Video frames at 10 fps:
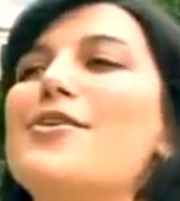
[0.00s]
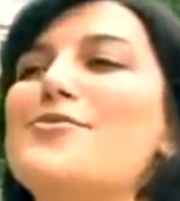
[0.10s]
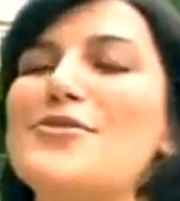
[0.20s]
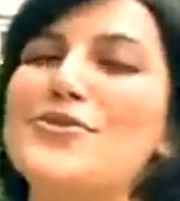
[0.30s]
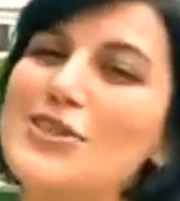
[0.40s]

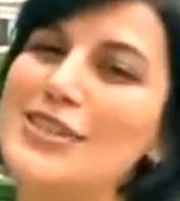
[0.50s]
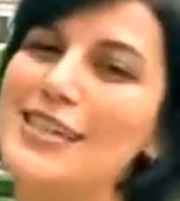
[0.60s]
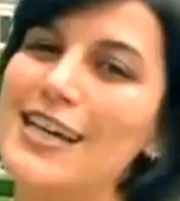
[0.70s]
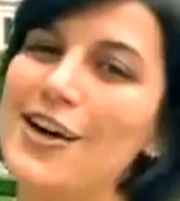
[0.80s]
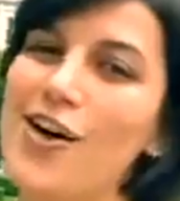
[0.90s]
The first
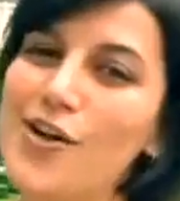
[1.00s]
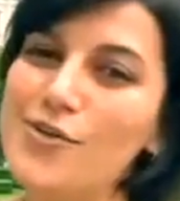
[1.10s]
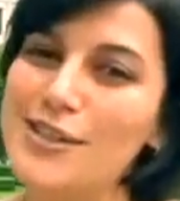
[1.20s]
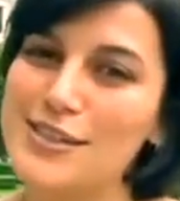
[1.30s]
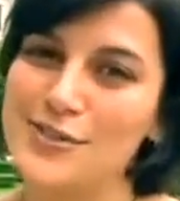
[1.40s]
thing I
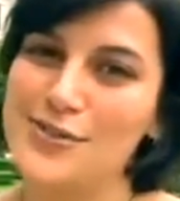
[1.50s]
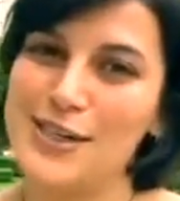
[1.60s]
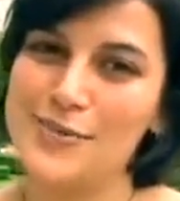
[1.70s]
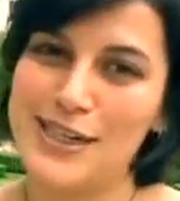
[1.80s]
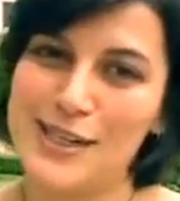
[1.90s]
always do when
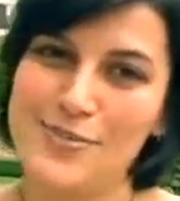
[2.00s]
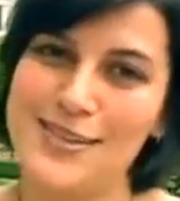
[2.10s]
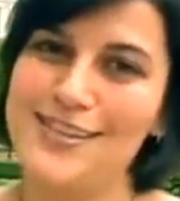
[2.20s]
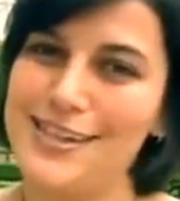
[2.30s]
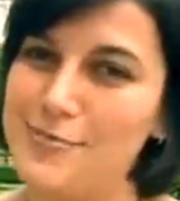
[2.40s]
I wake up
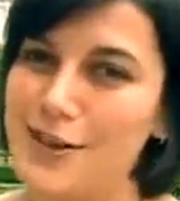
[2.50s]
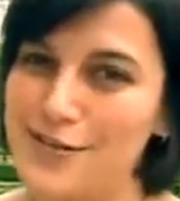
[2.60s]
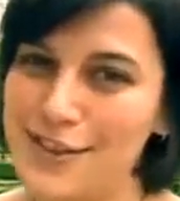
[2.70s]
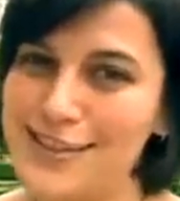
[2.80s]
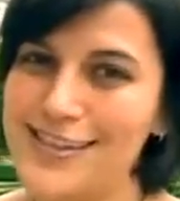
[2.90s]
is eat
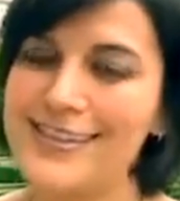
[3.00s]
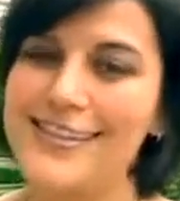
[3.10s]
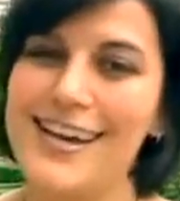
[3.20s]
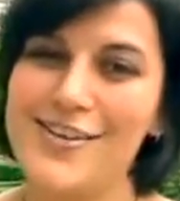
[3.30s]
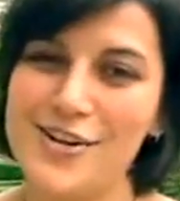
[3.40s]
breakfast
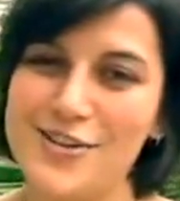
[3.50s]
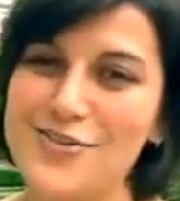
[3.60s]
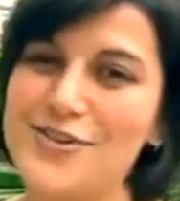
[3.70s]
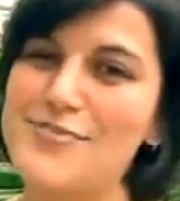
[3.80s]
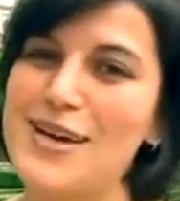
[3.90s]
and also
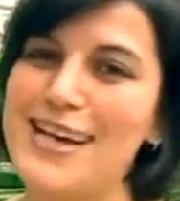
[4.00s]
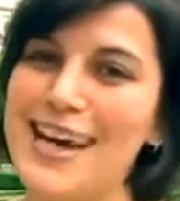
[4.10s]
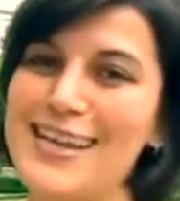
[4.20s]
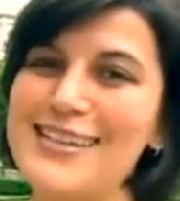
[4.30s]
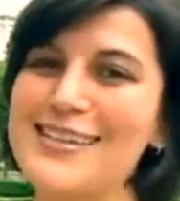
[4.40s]
feed my
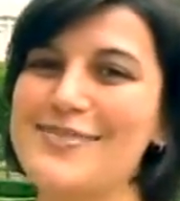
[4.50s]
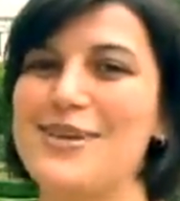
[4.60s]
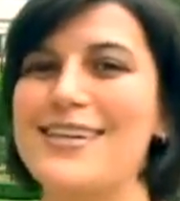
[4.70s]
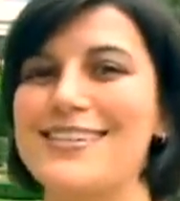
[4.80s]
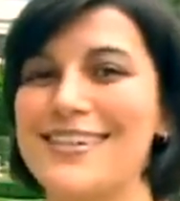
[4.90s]
cats
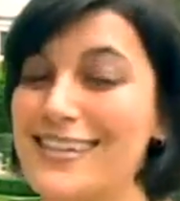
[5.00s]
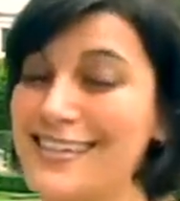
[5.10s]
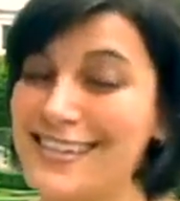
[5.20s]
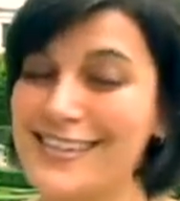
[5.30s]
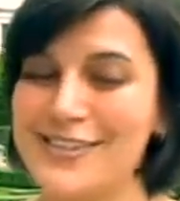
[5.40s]
because they need
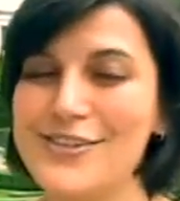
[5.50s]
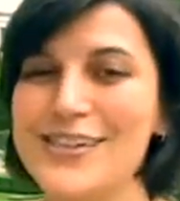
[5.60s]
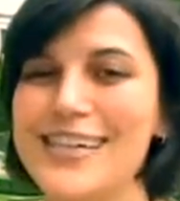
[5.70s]
to eat too.